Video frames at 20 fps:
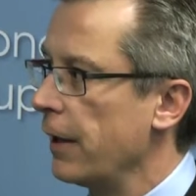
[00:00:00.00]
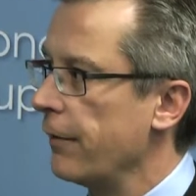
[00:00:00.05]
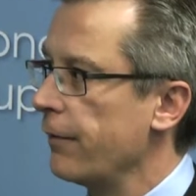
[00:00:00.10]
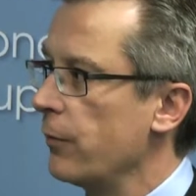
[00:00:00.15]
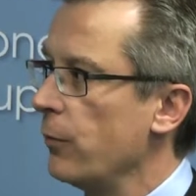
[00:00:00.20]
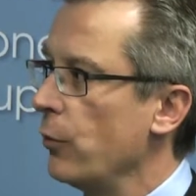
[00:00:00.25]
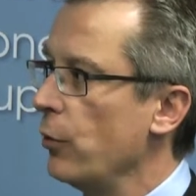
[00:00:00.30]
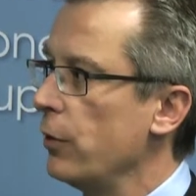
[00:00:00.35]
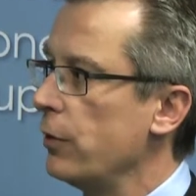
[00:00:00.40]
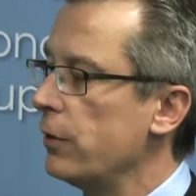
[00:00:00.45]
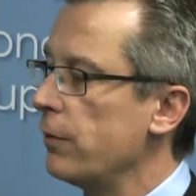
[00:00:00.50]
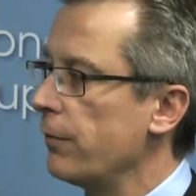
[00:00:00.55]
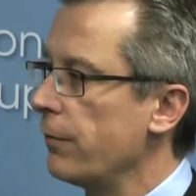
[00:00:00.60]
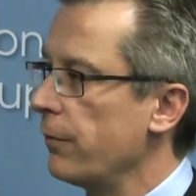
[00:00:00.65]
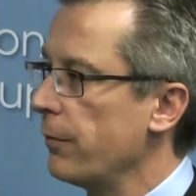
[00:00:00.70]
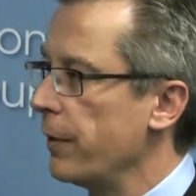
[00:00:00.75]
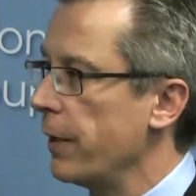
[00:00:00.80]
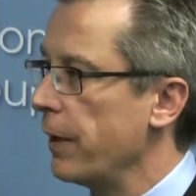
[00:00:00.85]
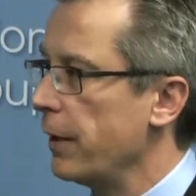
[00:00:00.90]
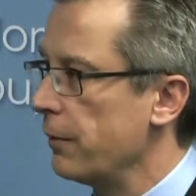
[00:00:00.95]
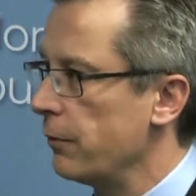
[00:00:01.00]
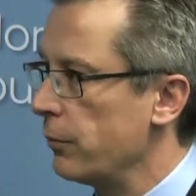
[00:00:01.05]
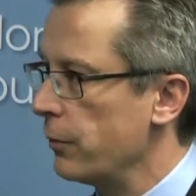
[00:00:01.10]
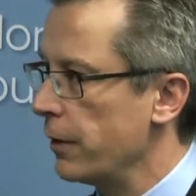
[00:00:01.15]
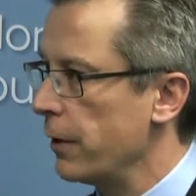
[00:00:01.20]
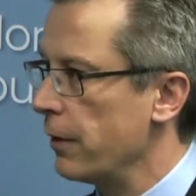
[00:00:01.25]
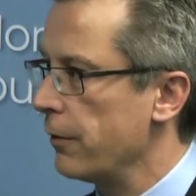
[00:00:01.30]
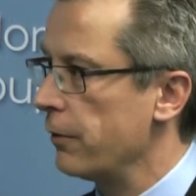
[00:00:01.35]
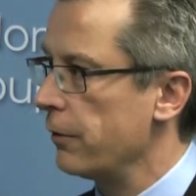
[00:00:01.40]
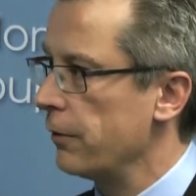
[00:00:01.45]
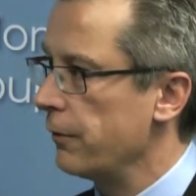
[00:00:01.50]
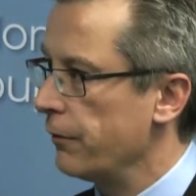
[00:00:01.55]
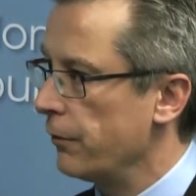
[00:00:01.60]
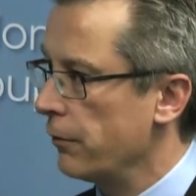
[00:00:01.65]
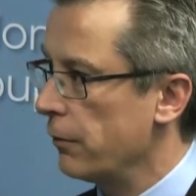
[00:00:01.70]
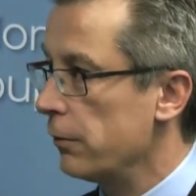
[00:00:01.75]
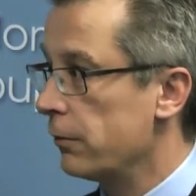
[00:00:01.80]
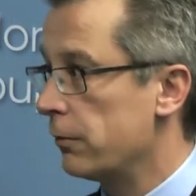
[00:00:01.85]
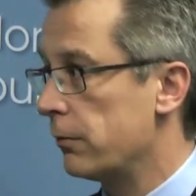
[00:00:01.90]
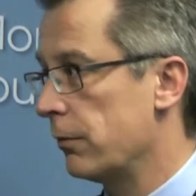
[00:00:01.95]
have emerged from that without a
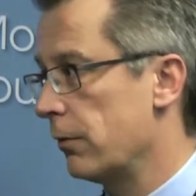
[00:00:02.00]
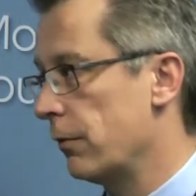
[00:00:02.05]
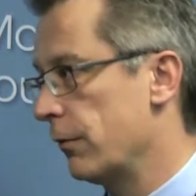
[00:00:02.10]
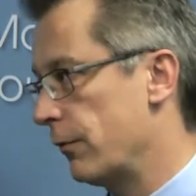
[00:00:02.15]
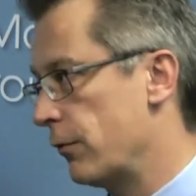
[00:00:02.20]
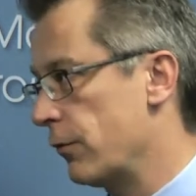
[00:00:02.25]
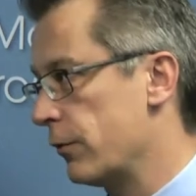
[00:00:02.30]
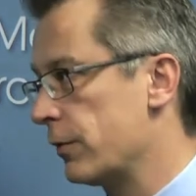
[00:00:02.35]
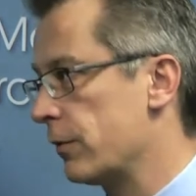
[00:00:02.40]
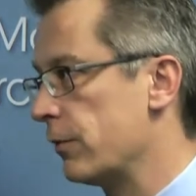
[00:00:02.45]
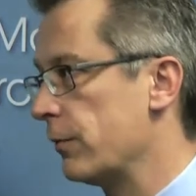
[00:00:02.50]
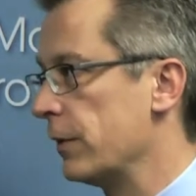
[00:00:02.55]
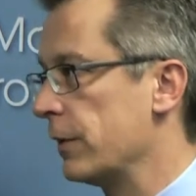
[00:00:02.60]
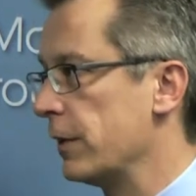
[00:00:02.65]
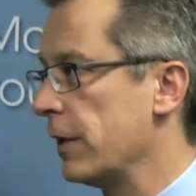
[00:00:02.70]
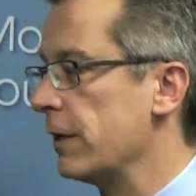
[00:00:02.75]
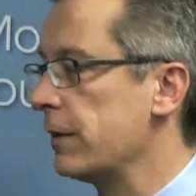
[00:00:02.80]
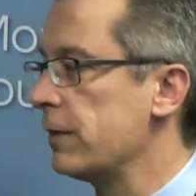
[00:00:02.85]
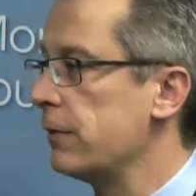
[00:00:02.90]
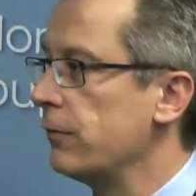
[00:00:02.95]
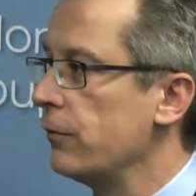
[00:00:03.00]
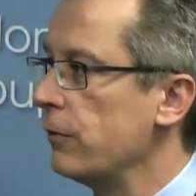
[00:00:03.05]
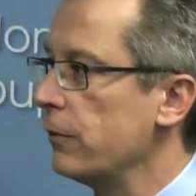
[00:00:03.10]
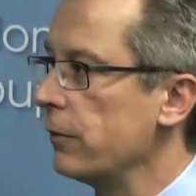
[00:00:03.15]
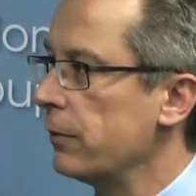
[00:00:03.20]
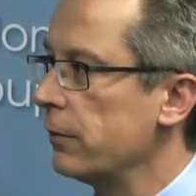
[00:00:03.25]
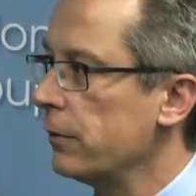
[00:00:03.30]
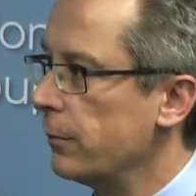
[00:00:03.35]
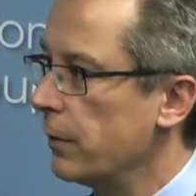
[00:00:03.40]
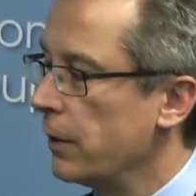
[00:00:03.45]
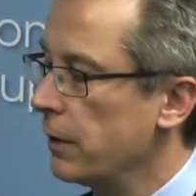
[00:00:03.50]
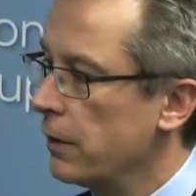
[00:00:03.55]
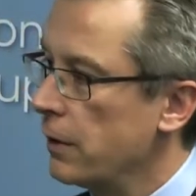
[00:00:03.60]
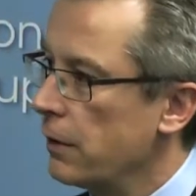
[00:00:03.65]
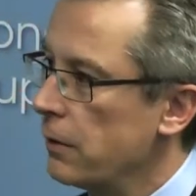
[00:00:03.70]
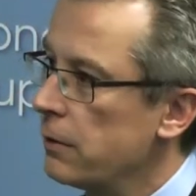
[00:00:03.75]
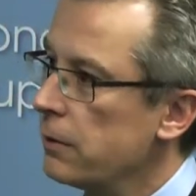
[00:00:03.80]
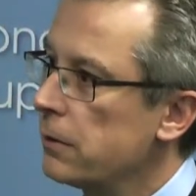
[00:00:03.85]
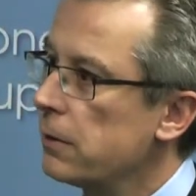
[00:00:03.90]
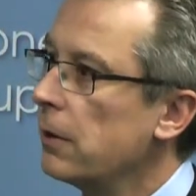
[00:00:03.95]
default. Of course, Greece has defaulted, but the
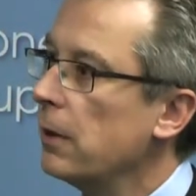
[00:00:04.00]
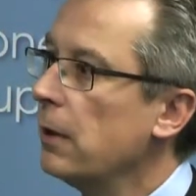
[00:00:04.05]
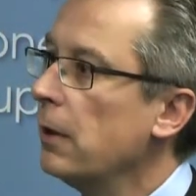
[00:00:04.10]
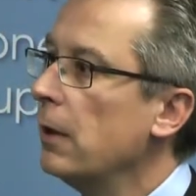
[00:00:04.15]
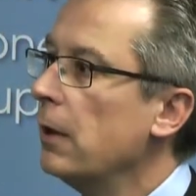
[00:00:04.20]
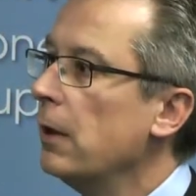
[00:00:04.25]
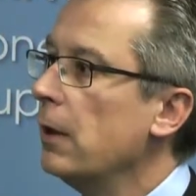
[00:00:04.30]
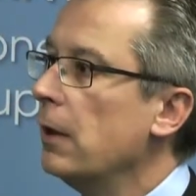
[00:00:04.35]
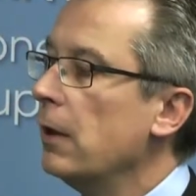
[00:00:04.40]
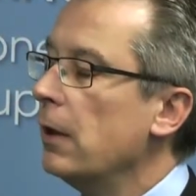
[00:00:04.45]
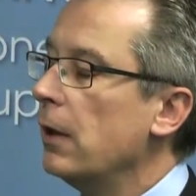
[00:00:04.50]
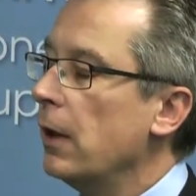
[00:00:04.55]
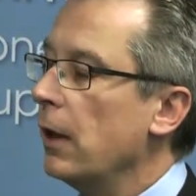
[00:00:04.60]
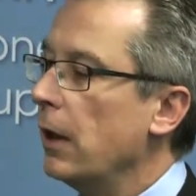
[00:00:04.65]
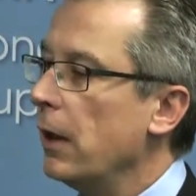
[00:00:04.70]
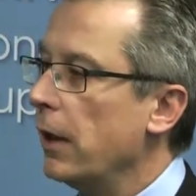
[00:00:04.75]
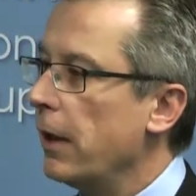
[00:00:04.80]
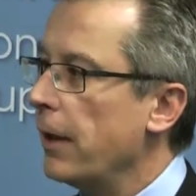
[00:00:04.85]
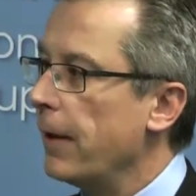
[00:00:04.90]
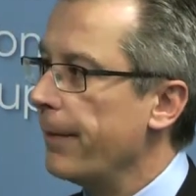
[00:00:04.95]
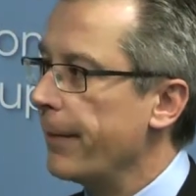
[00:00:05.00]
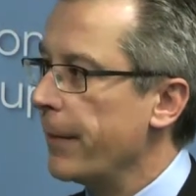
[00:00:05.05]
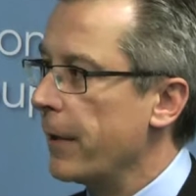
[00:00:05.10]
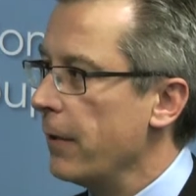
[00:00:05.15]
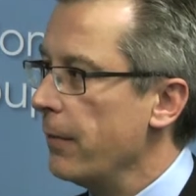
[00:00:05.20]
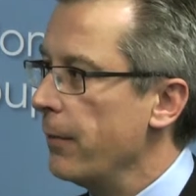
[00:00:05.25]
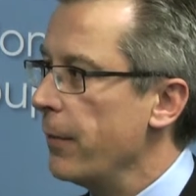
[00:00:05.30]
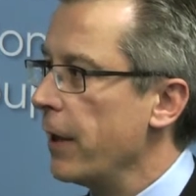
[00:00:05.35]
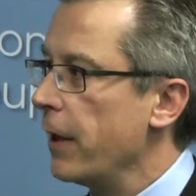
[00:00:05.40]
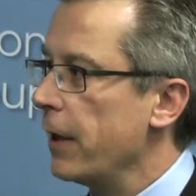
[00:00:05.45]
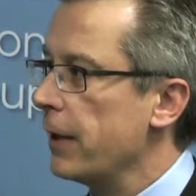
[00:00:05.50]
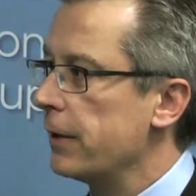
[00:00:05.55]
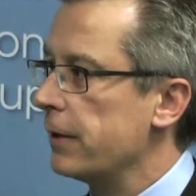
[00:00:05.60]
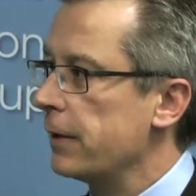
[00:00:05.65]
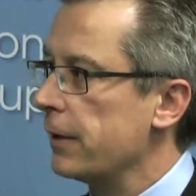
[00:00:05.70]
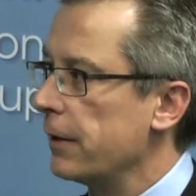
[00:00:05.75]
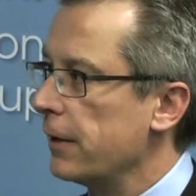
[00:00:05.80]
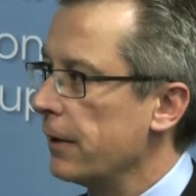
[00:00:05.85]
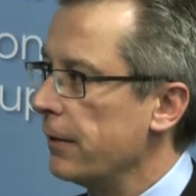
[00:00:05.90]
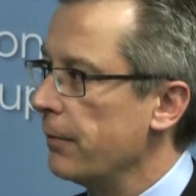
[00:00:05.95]
others. Um,
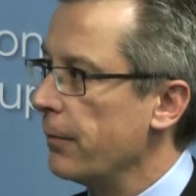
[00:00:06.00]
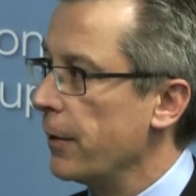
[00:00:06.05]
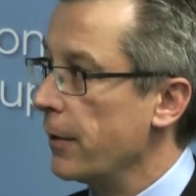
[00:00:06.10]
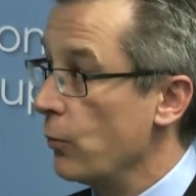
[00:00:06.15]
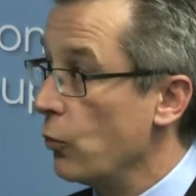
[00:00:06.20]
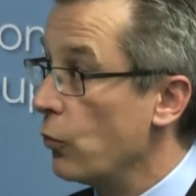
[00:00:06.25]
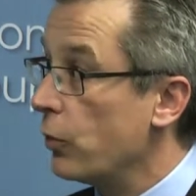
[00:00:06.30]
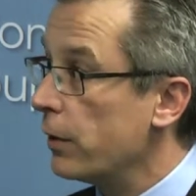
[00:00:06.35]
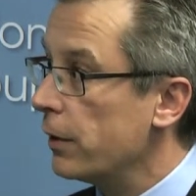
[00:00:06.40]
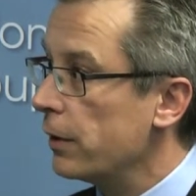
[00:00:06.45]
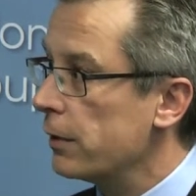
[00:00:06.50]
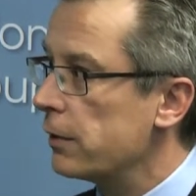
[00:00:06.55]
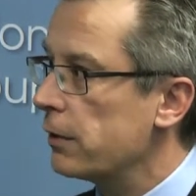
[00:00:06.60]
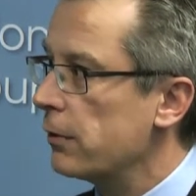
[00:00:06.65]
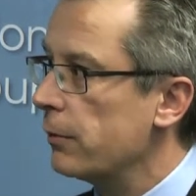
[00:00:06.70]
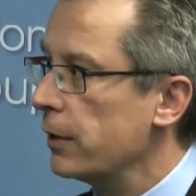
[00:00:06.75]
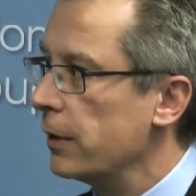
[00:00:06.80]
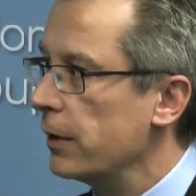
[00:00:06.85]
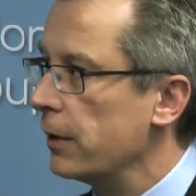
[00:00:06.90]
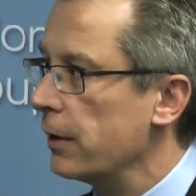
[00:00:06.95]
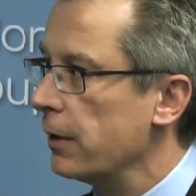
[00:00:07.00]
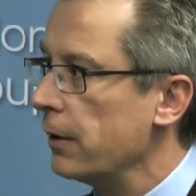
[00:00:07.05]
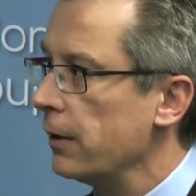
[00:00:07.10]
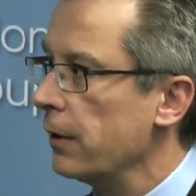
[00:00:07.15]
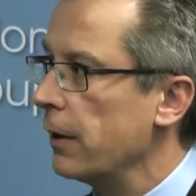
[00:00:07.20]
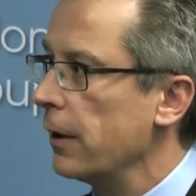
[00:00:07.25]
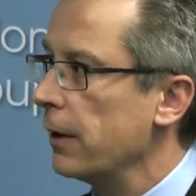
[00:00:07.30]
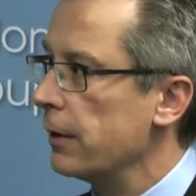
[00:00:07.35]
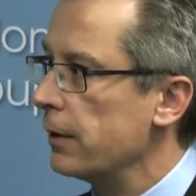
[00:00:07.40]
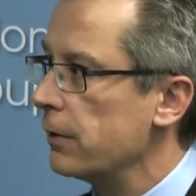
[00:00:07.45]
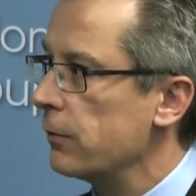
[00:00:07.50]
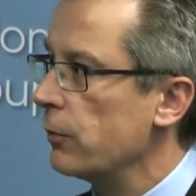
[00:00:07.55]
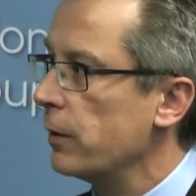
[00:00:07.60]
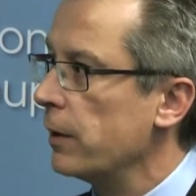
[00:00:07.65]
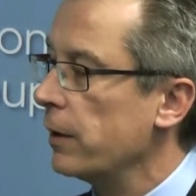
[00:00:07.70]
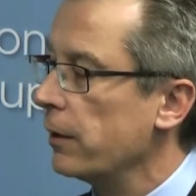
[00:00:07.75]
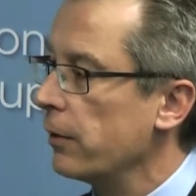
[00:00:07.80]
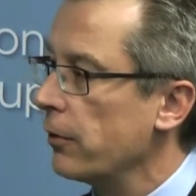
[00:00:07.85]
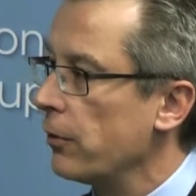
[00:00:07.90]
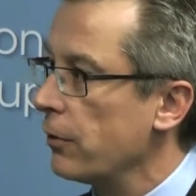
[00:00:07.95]
but um, but more needs to be done, and it's
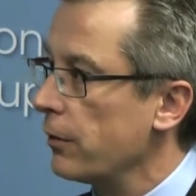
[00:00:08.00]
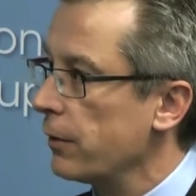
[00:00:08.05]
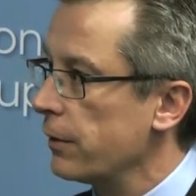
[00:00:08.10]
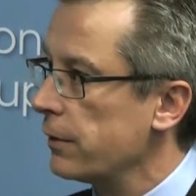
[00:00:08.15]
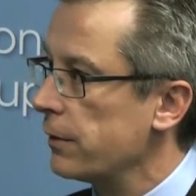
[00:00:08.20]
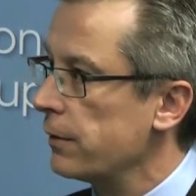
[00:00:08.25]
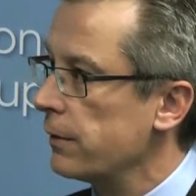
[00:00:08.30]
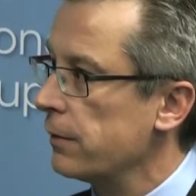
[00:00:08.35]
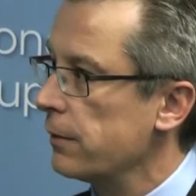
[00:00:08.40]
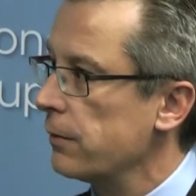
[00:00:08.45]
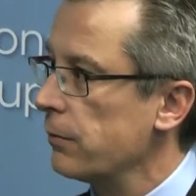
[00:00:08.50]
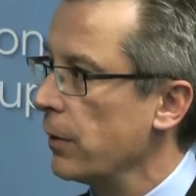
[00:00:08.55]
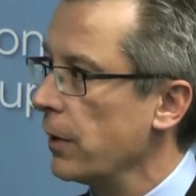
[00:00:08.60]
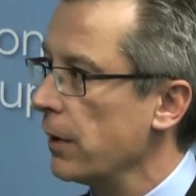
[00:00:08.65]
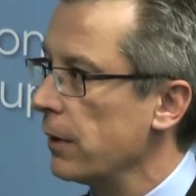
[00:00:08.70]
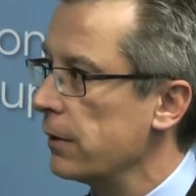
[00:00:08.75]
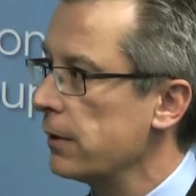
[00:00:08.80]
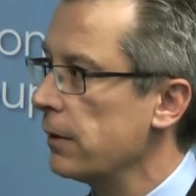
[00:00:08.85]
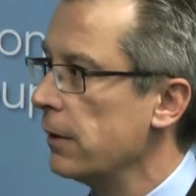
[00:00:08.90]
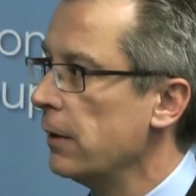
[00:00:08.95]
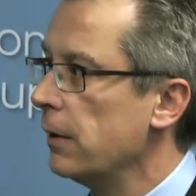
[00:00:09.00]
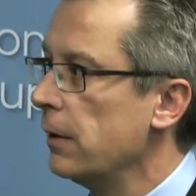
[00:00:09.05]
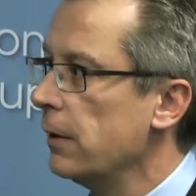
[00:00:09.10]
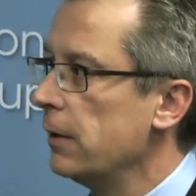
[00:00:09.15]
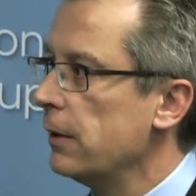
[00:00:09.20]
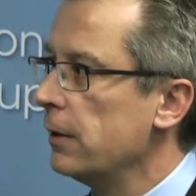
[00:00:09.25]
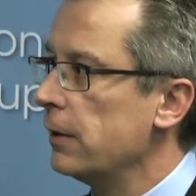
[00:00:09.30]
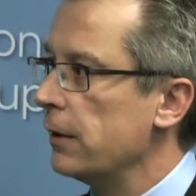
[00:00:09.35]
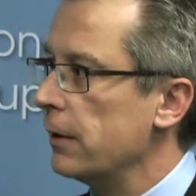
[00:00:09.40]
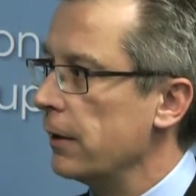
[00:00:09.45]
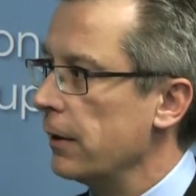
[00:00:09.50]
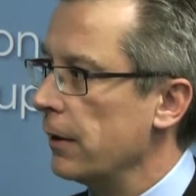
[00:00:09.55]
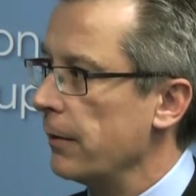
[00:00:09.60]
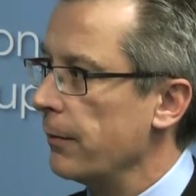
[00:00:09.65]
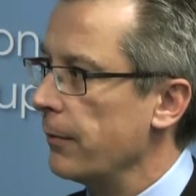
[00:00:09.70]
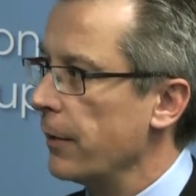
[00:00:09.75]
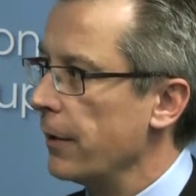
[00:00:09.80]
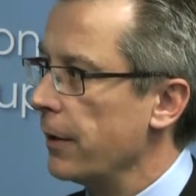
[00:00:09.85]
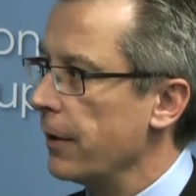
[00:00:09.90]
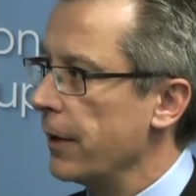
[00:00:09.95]
really a long distance race
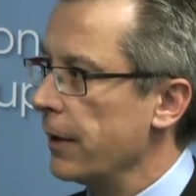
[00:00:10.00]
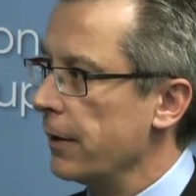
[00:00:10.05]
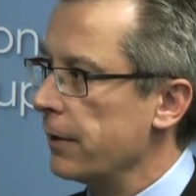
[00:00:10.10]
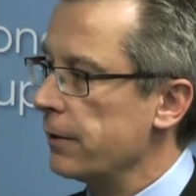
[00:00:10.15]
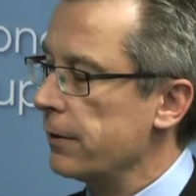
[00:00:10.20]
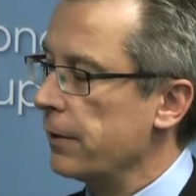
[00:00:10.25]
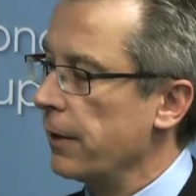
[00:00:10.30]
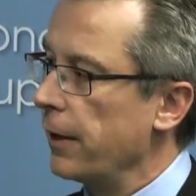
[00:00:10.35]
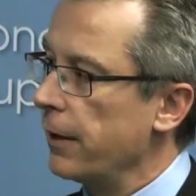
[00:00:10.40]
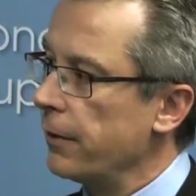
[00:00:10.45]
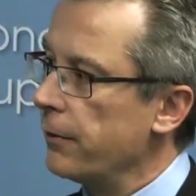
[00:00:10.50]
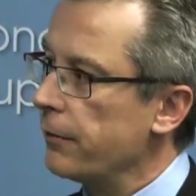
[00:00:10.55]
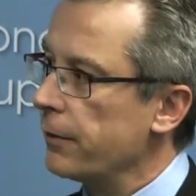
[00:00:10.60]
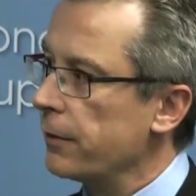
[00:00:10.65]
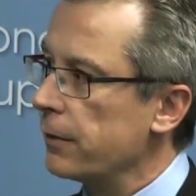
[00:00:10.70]
um, that is still ahead of